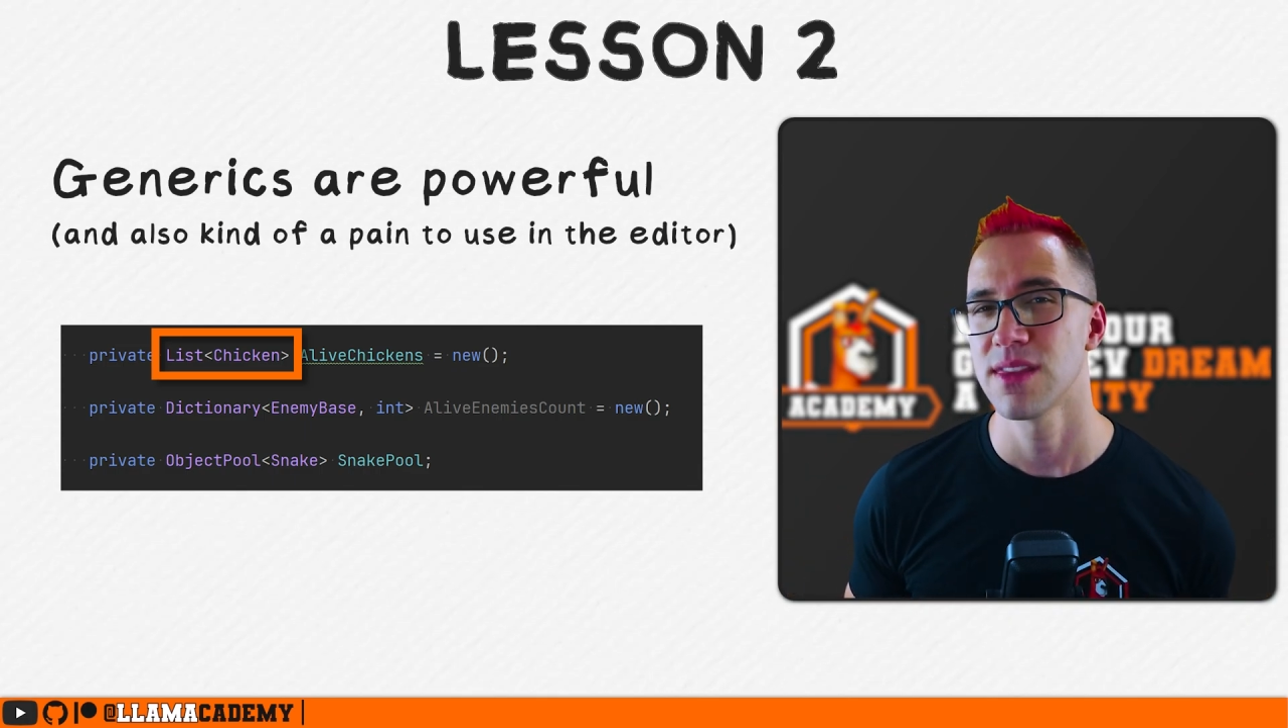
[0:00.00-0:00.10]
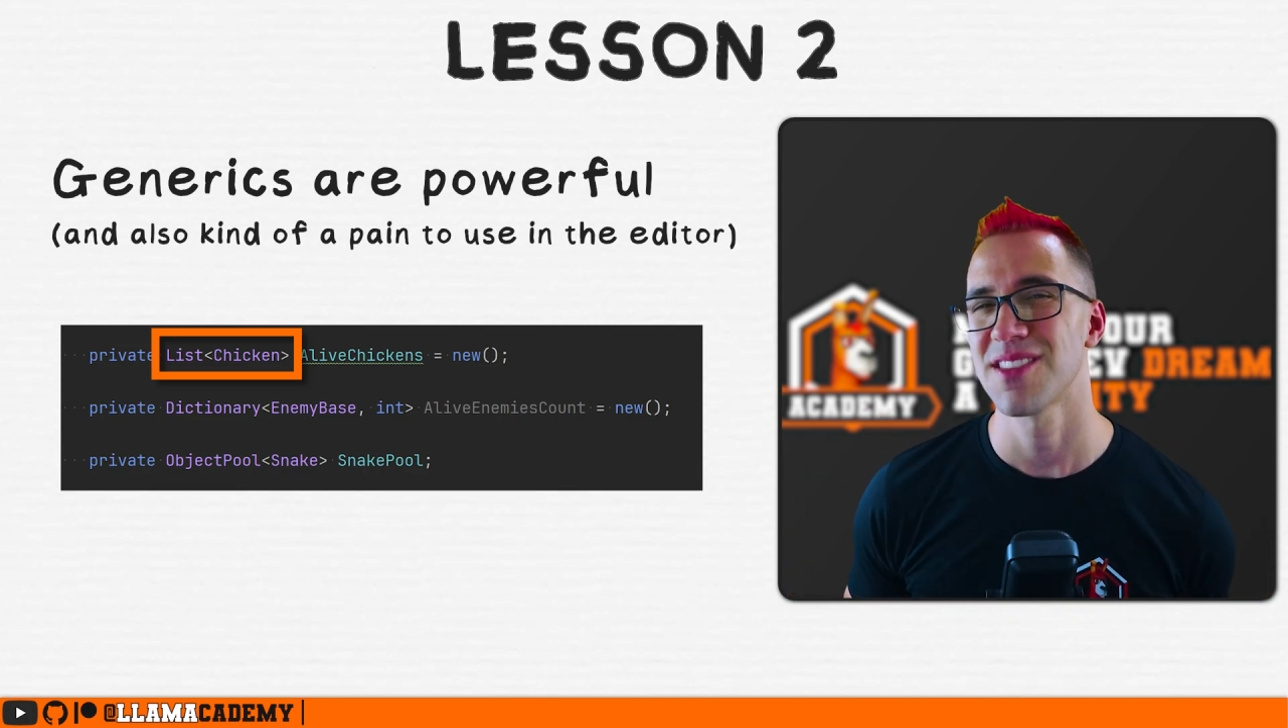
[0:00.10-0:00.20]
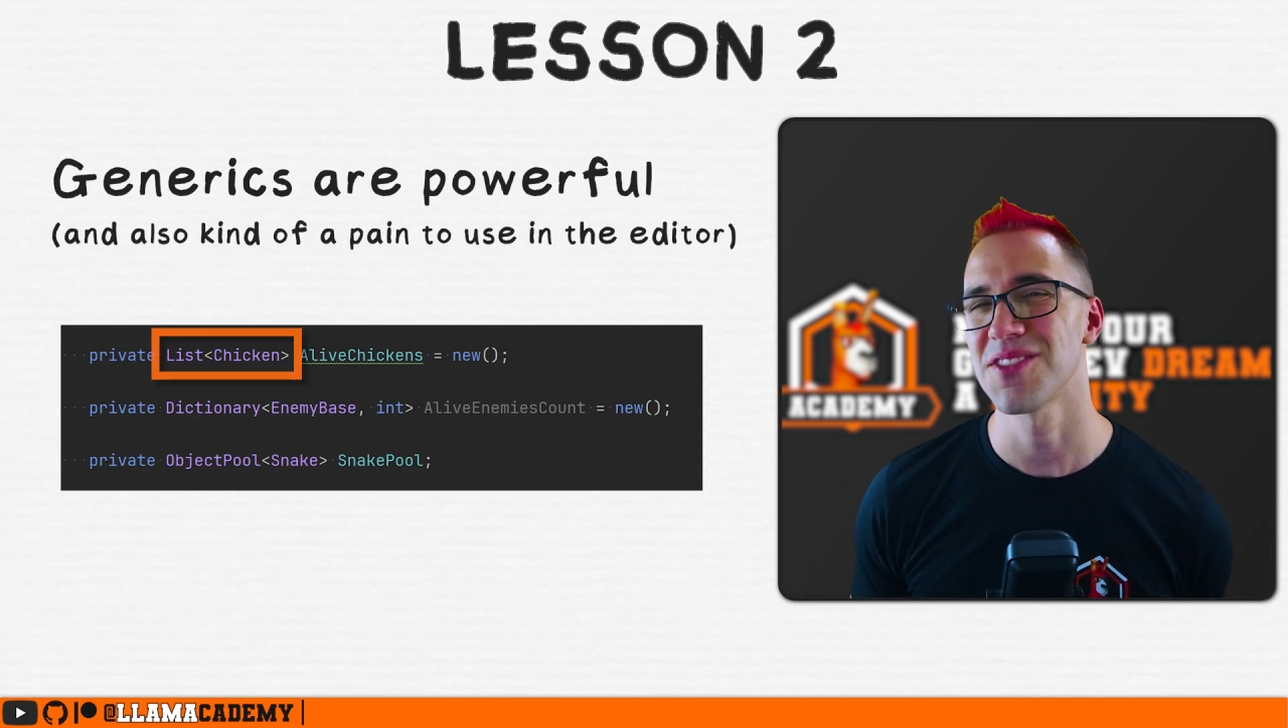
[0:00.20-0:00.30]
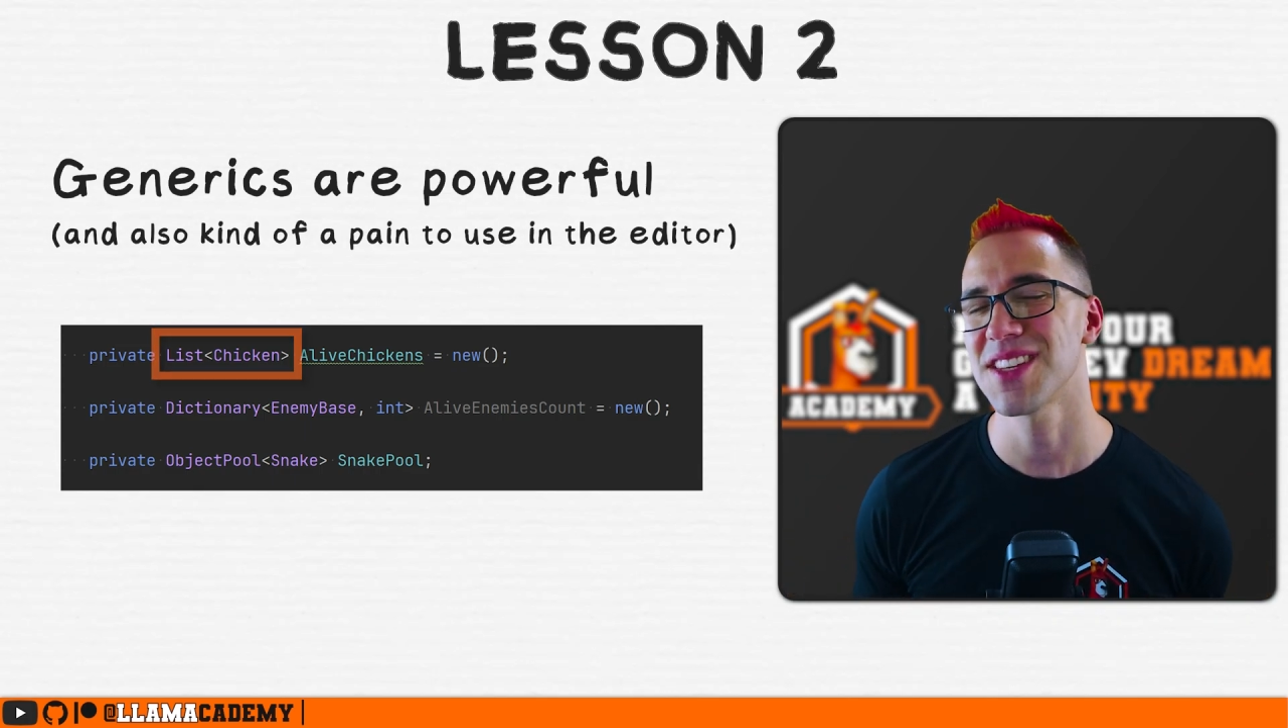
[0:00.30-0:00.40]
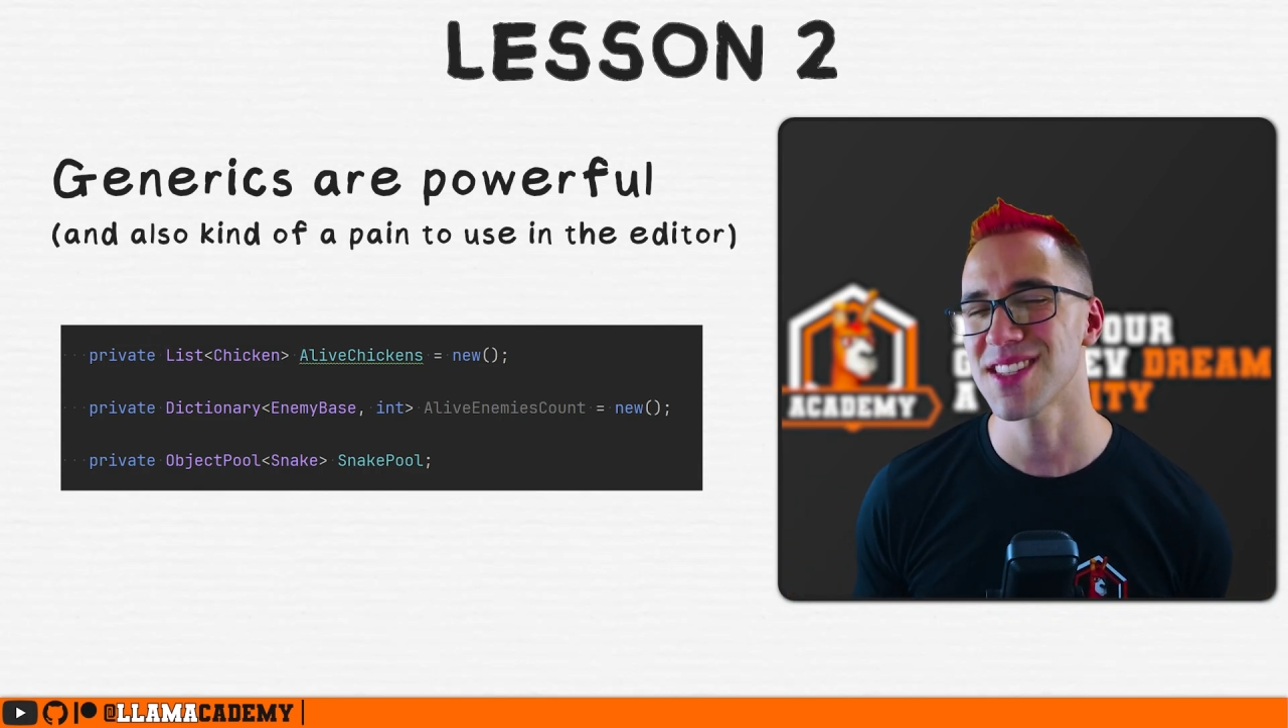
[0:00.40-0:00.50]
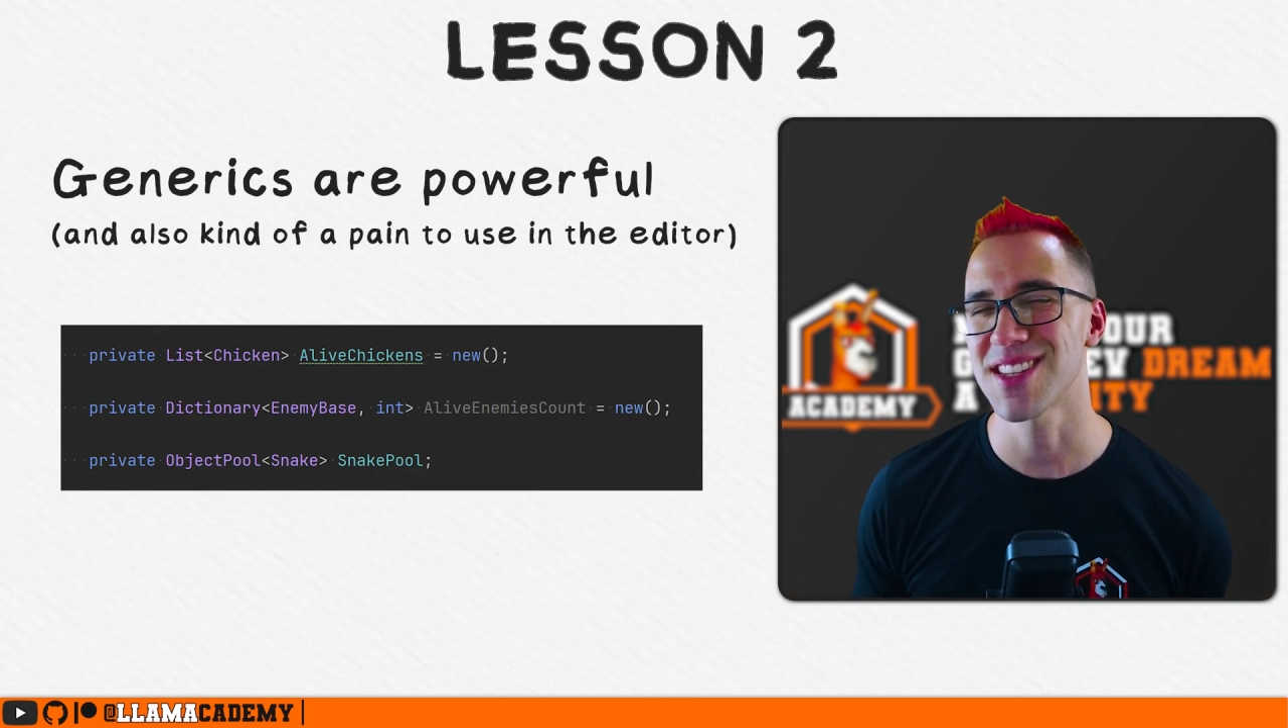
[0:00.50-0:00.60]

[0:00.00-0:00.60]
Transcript: The list